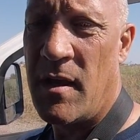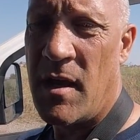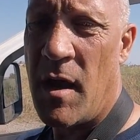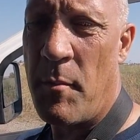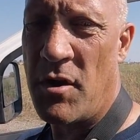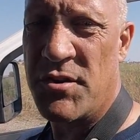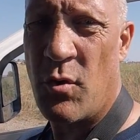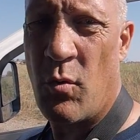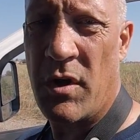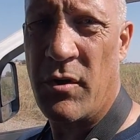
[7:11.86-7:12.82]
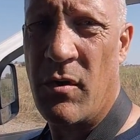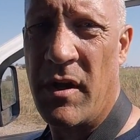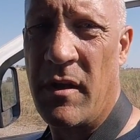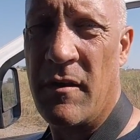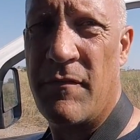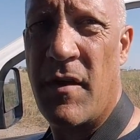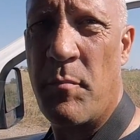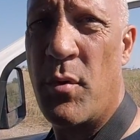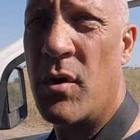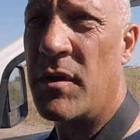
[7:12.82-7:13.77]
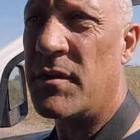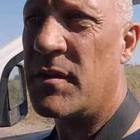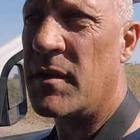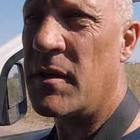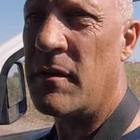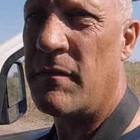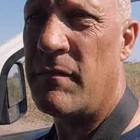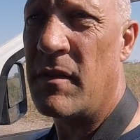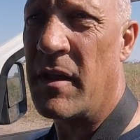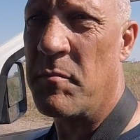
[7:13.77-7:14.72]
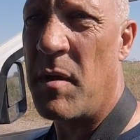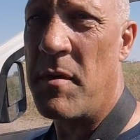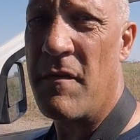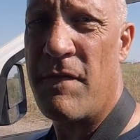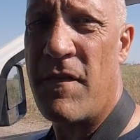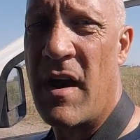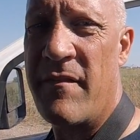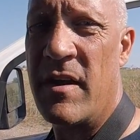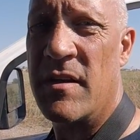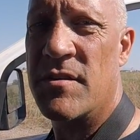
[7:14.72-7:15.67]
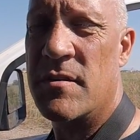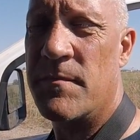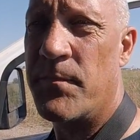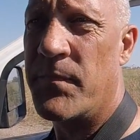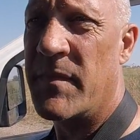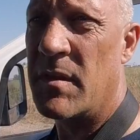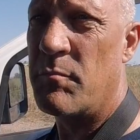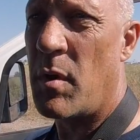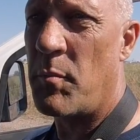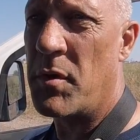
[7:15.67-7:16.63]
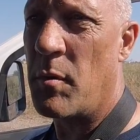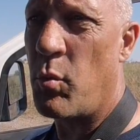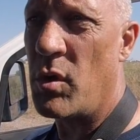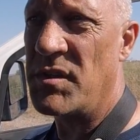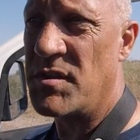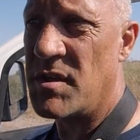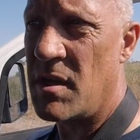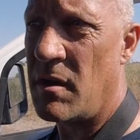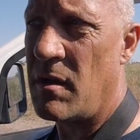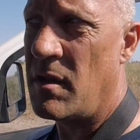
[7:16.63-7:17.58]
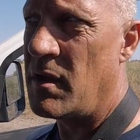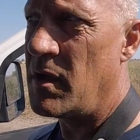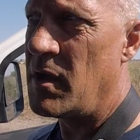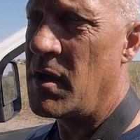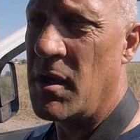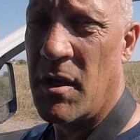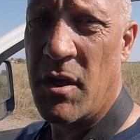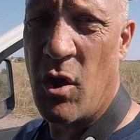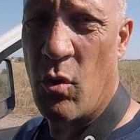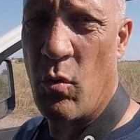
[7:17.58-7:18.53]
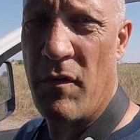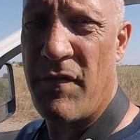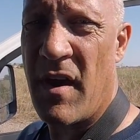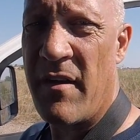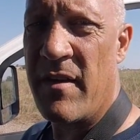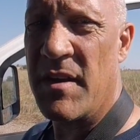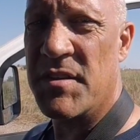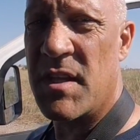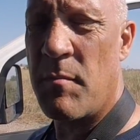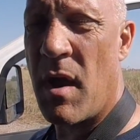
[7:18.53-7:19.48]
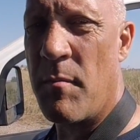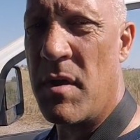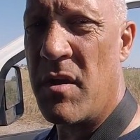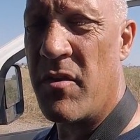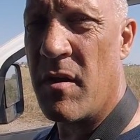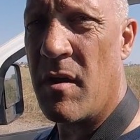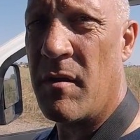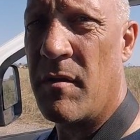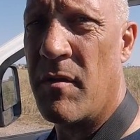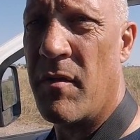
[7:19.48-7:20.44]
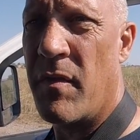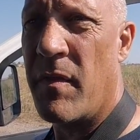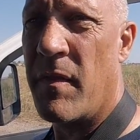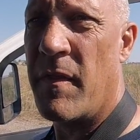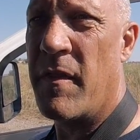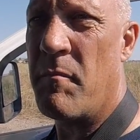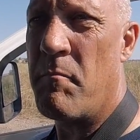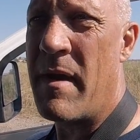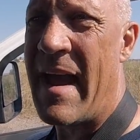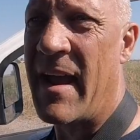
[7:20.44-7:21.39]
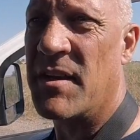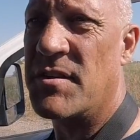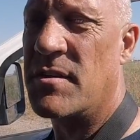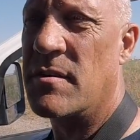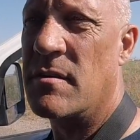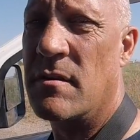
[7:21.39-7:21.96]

I'm also wondering if I put uh, like maybe a 5S, bump it up one cell, go to a 5S. They might be the the max